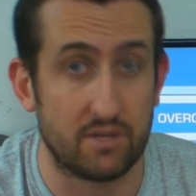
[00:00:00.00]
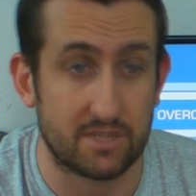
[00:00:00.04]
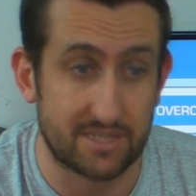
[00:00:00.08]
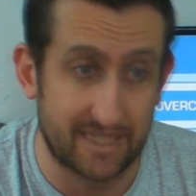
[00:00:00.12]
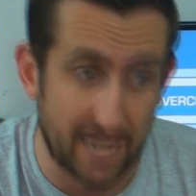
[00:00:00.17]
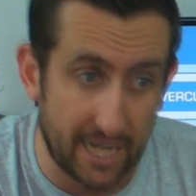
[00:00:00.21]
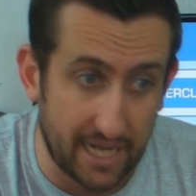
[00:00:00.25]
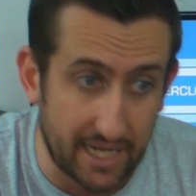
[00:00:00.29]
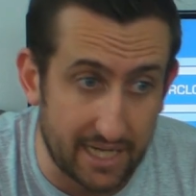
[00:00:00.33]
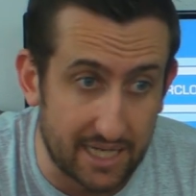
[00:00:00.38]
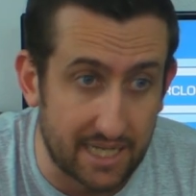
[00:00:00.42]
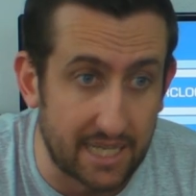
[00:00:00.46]

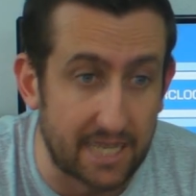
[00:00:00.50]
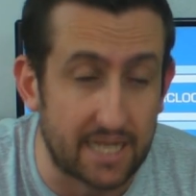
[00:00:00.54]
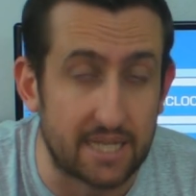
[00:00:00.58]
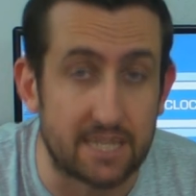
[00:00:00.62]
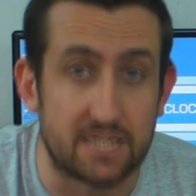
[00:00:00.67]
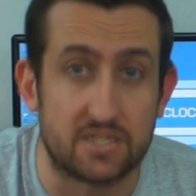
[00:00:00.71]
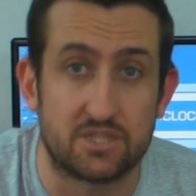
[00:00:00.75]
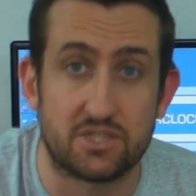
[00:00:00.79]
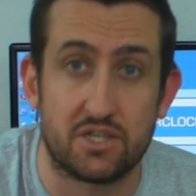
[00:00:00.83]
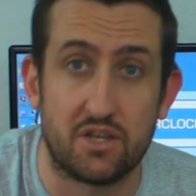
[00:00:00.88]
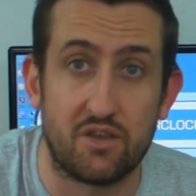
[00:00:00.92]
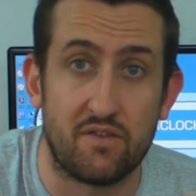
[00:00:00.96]
technically
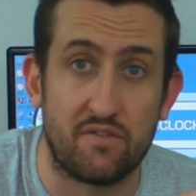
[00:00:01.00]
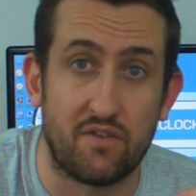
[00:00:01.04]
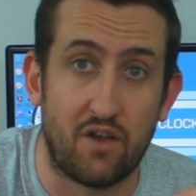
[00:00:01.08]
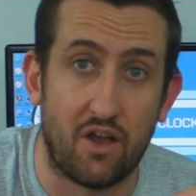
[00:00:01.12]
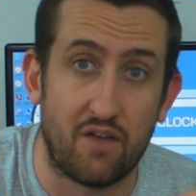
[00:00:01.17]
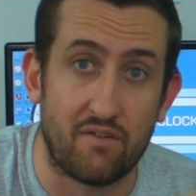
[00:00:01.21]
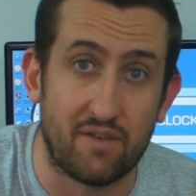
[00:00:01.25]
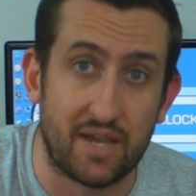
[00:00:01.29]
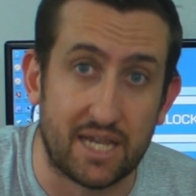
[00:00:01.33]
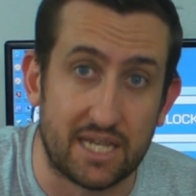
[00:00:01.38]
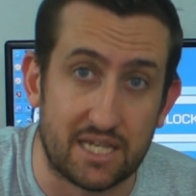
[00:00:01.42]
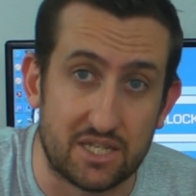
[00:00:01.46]
there's two
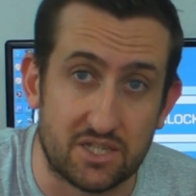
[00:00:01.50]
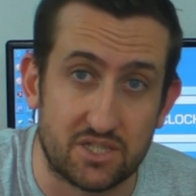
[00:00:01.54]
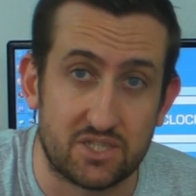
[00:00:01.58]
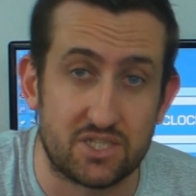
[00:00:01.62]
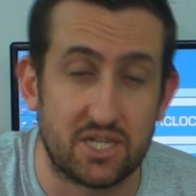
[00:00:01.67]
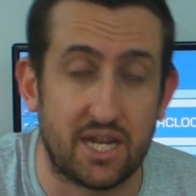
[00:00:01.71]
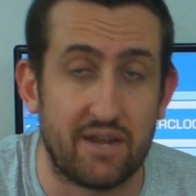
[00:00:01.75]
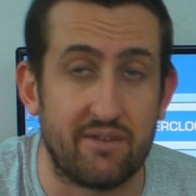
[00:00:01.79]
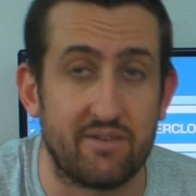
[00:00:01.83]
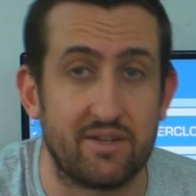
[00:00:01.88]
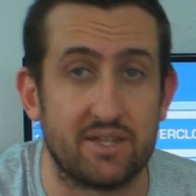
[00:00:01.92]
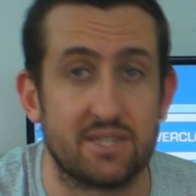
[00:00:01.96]
you
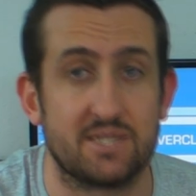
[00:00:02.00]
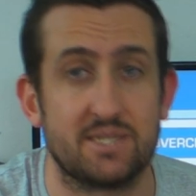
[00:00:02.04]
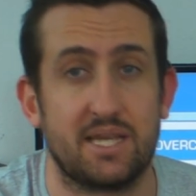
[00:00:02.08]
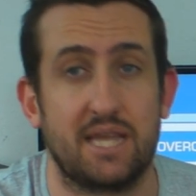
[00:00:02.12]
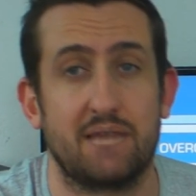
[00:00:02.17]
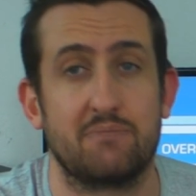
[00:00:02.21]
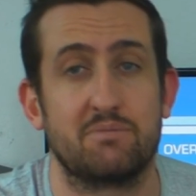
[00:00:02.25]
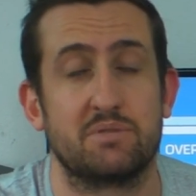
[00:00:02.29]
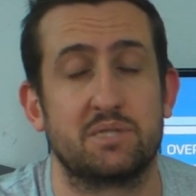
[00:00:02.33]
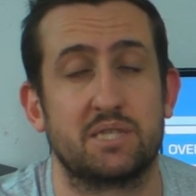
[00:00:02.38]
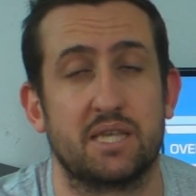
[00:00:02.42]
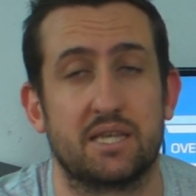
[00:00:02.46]
sharing the
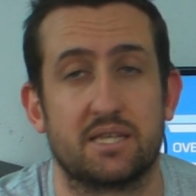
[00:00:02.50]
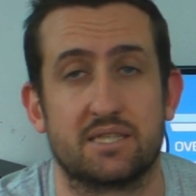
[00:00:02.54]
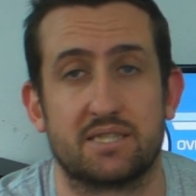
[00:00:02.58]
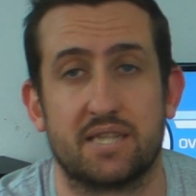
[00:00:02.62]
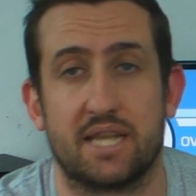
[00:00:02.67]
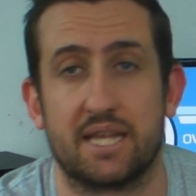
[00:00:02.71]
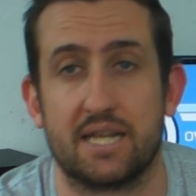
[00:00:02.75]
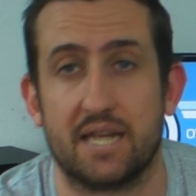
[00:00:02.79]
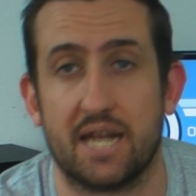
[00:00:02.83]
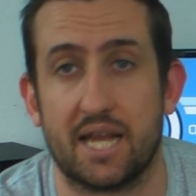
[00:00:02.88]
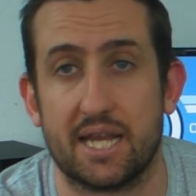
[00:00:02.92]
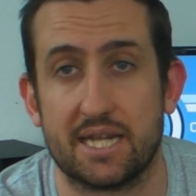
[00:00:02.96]
same
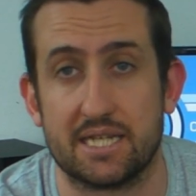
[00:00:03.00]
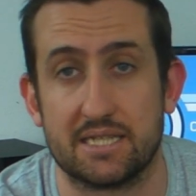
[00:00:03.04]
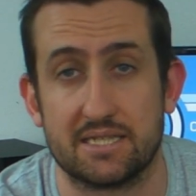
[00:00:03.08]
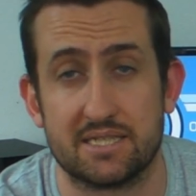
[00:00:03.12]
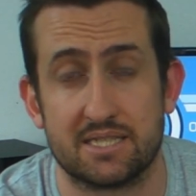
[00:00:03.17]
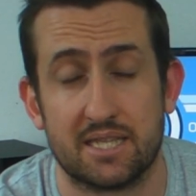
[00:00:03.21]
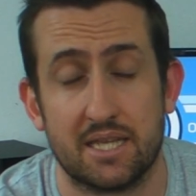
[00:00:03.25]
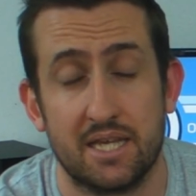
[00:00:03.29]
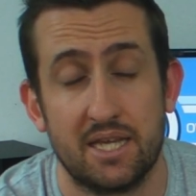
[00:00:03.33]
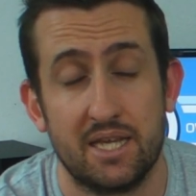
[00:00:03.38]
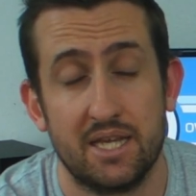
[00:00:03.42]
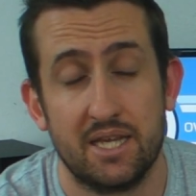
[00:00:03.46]
16
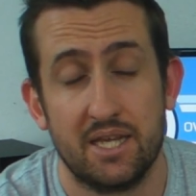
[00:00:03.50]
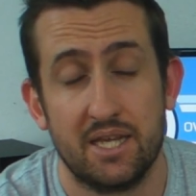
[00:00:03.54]
lanes,